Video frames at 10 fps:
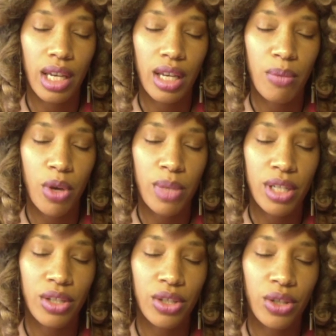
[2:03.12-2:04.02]
a moment
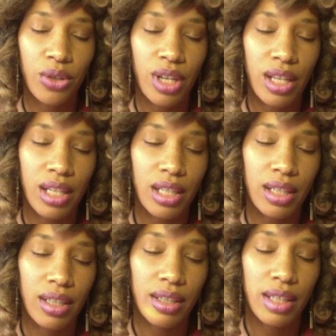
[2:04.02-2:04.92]
to tune in
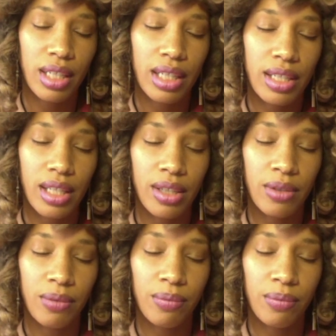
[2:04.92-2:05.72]
and listen.